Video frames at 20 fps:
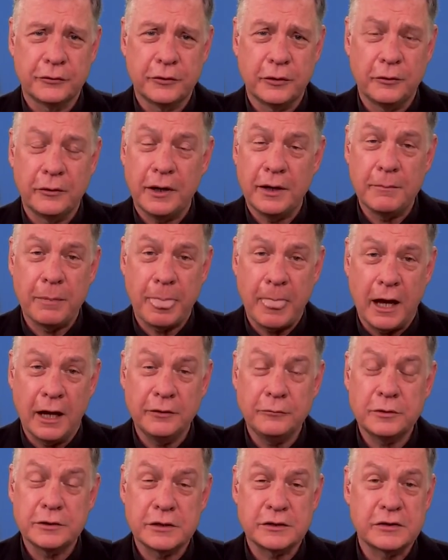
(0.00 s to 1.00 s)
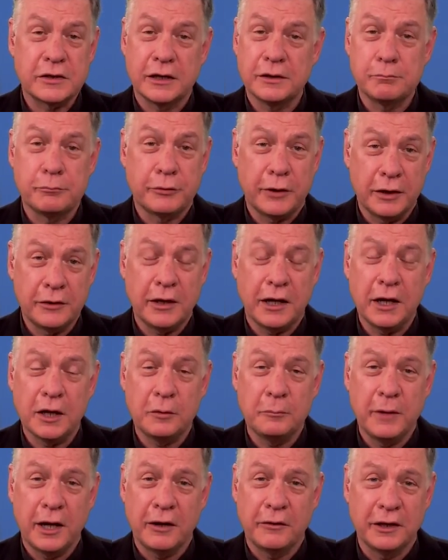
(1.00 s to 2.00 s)
So I just say, pray the
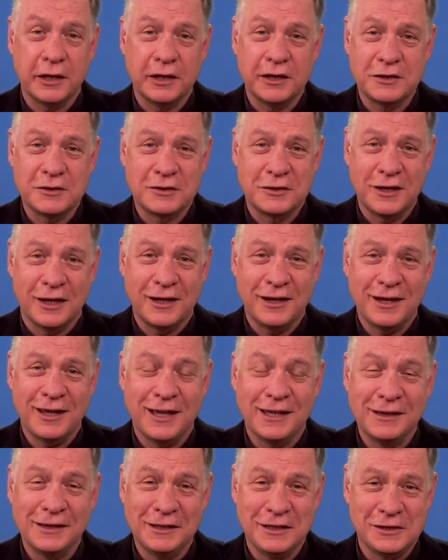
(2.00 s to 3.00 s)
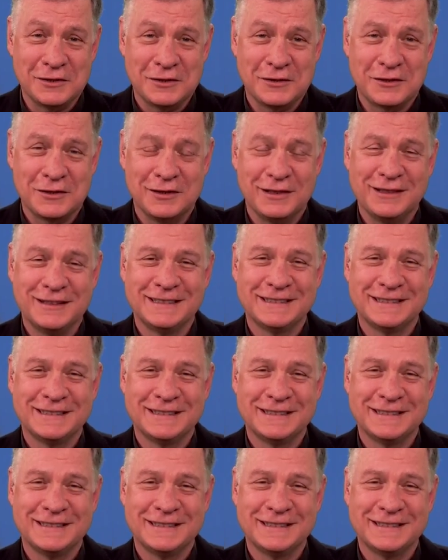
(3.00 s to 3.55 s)
Hail Mary each day, at least.